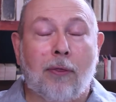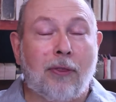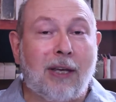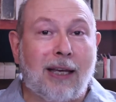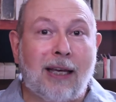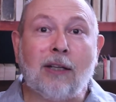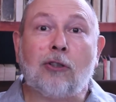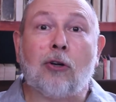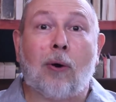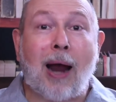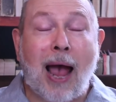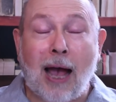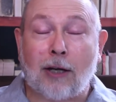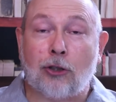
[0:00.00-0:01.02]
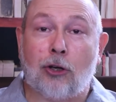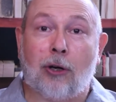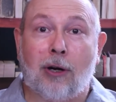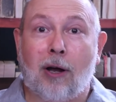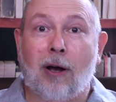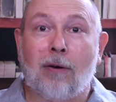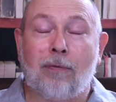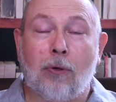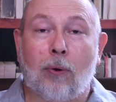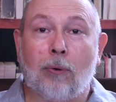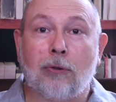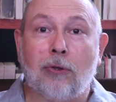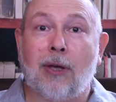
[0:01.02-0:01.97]
the interaction of
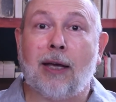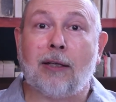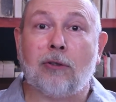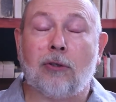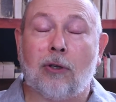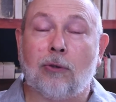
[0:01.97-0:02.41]
those things